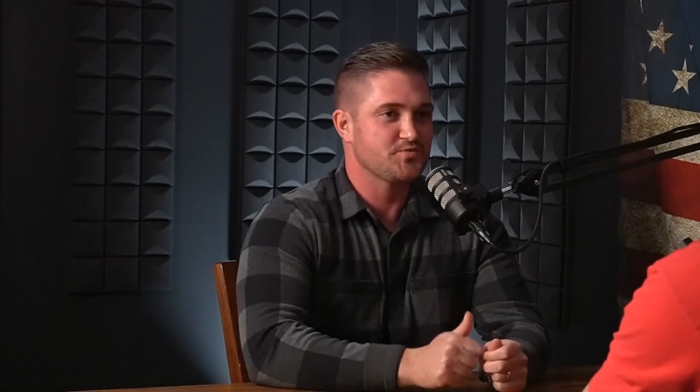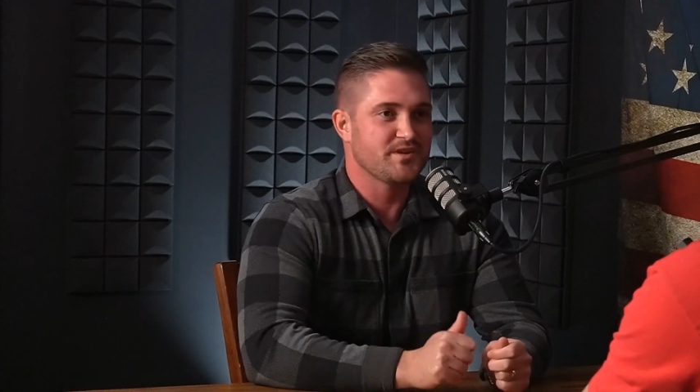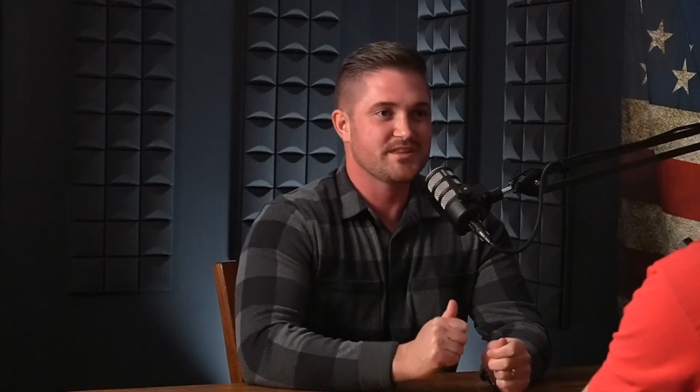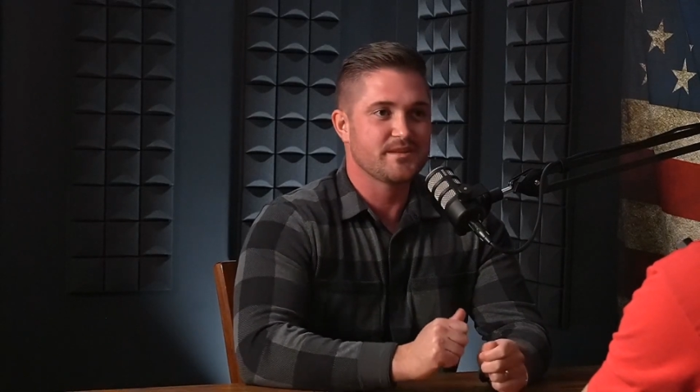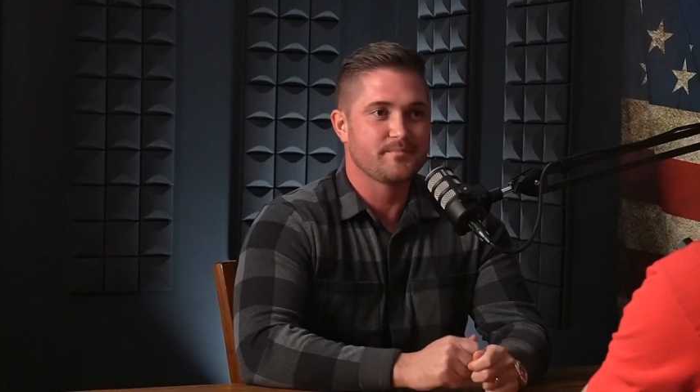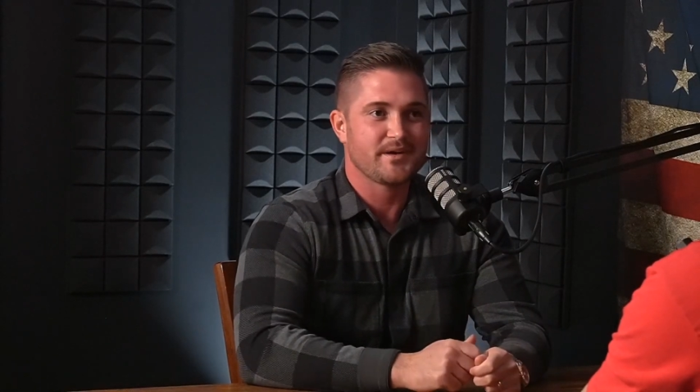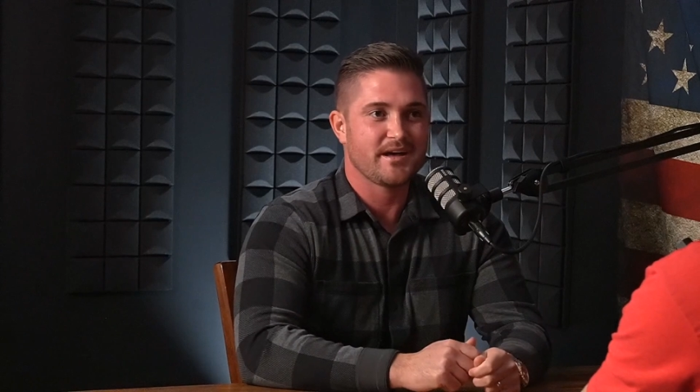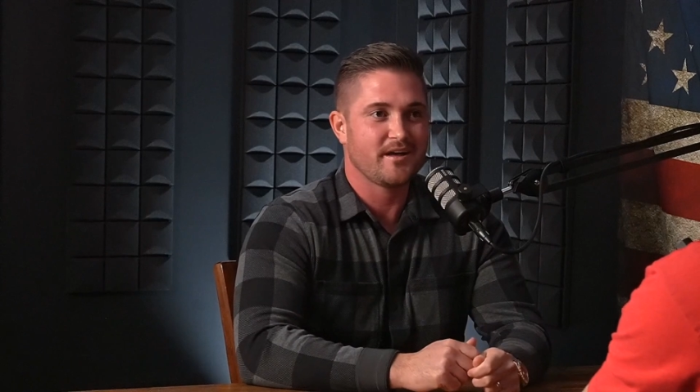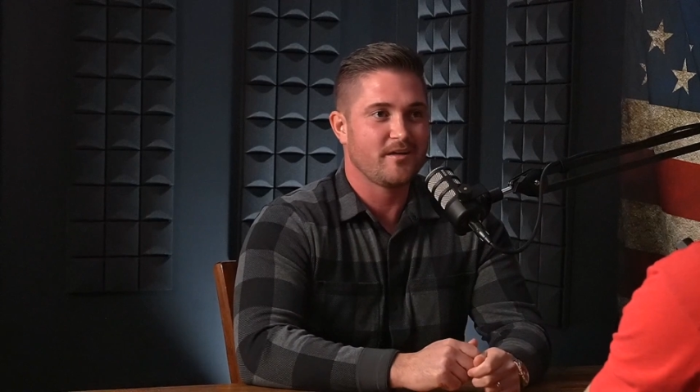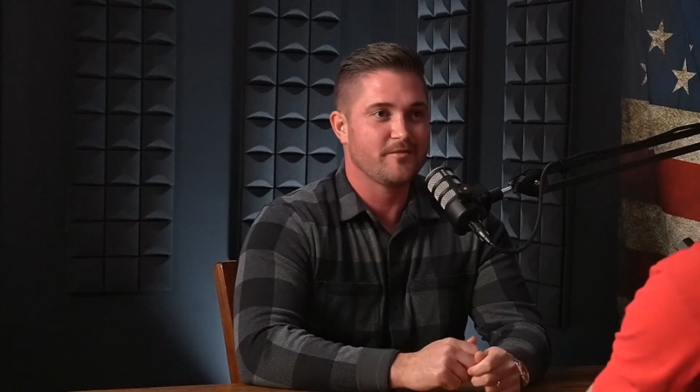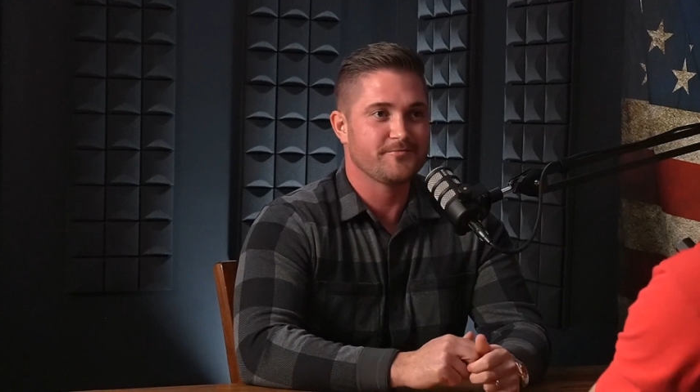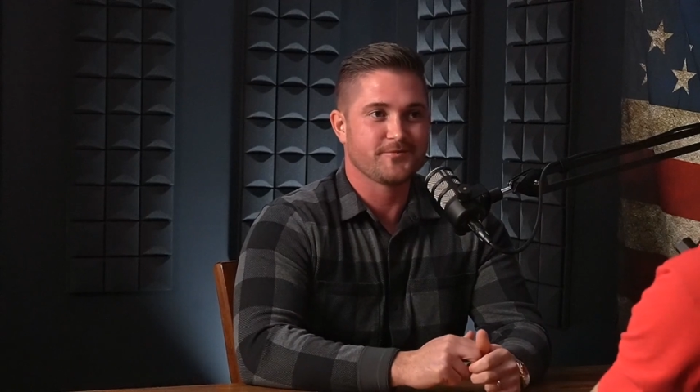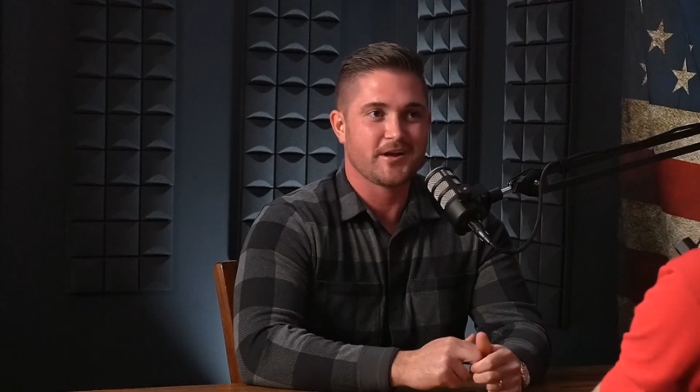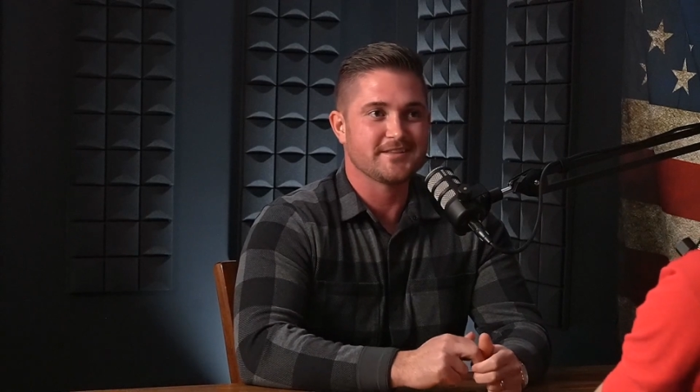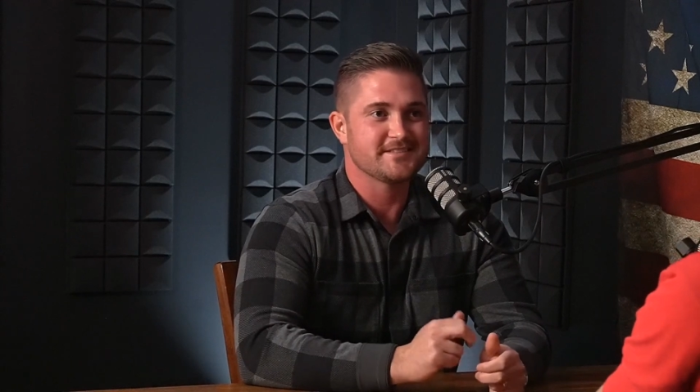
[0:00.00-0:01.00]
ring the bell,
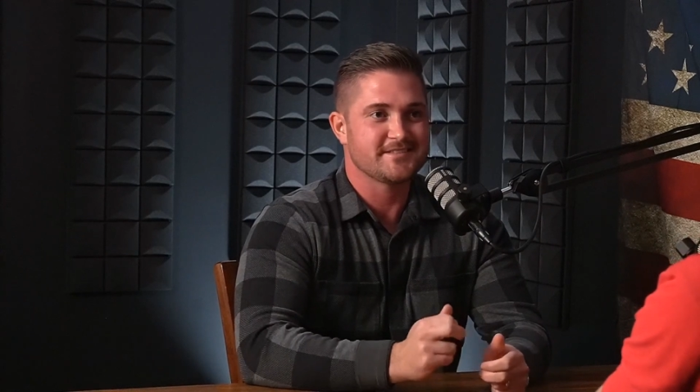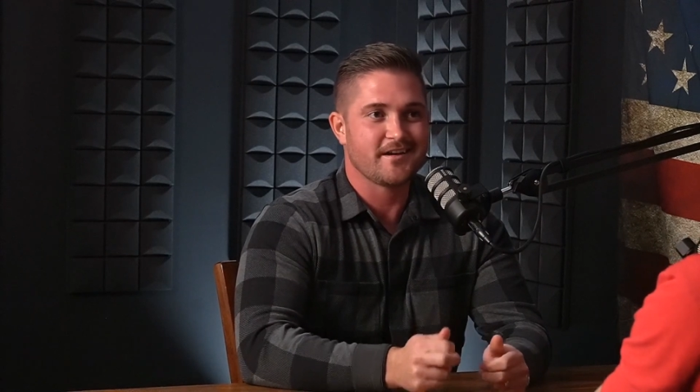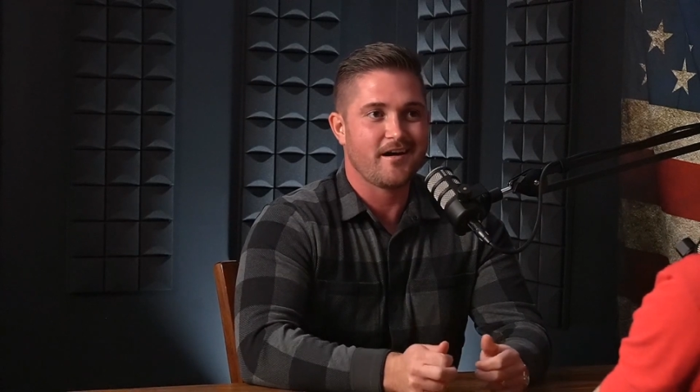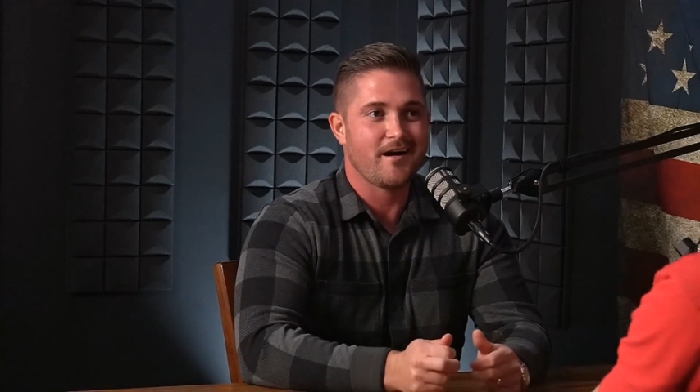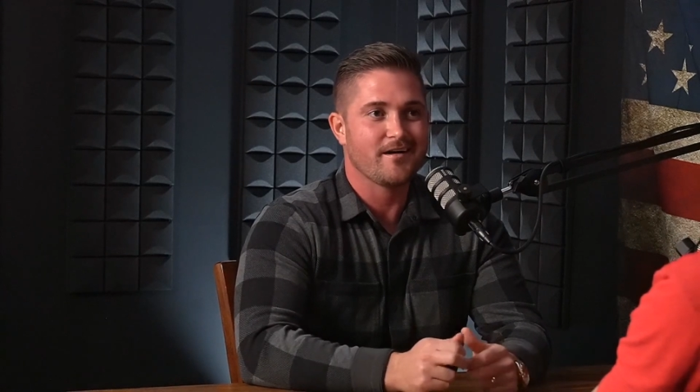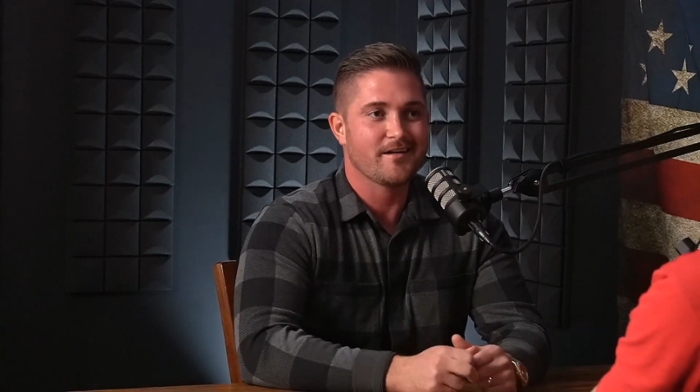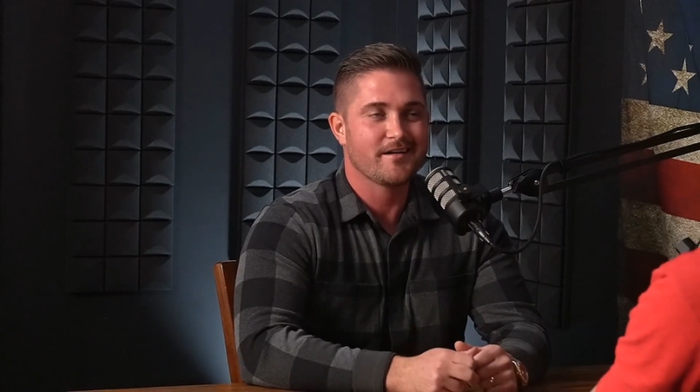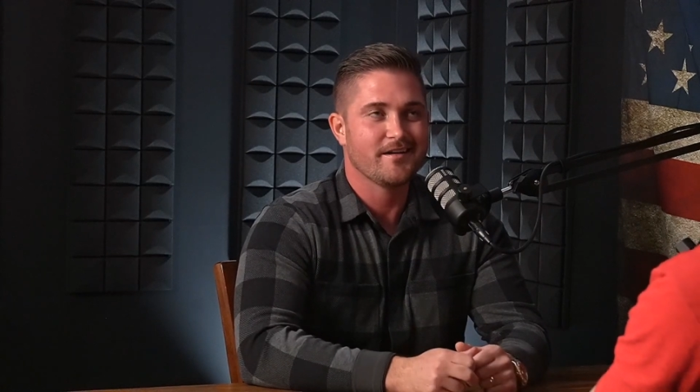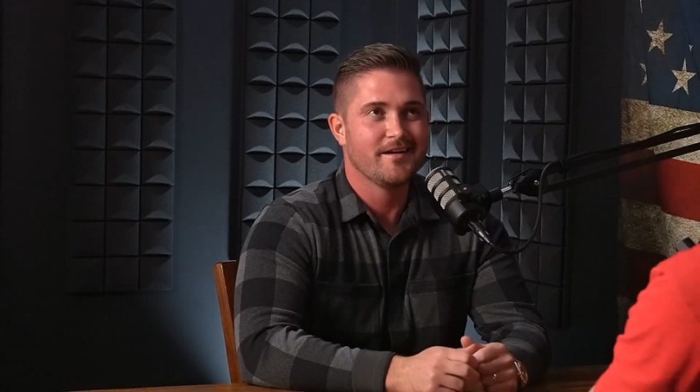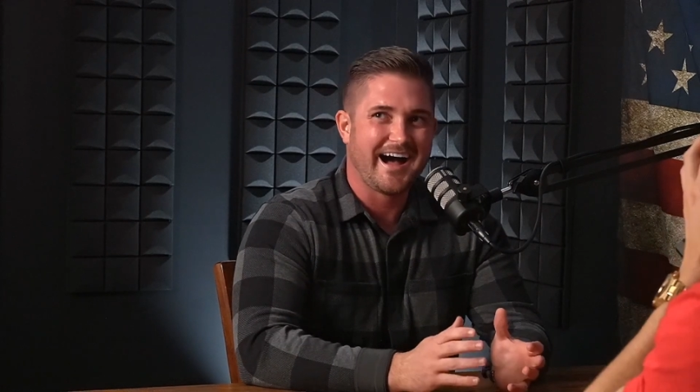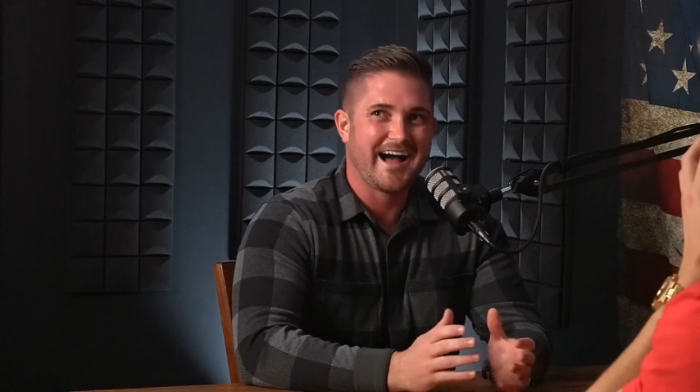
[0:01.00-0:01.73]
friends knock.